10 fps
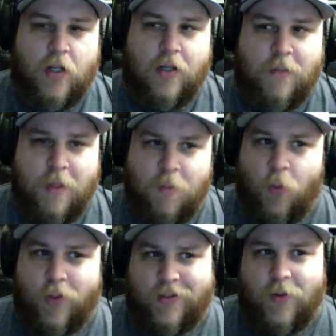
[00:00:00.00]
People
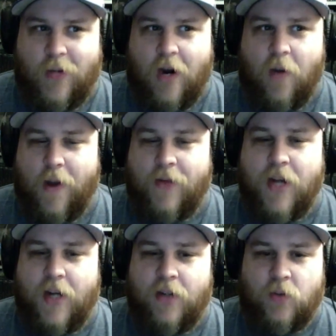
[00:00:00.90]
would still care about
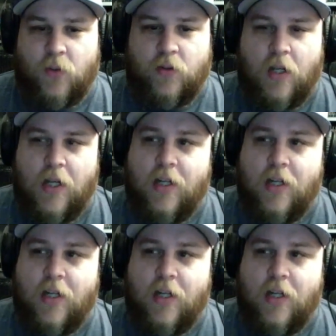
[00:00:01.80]
dinosaurs,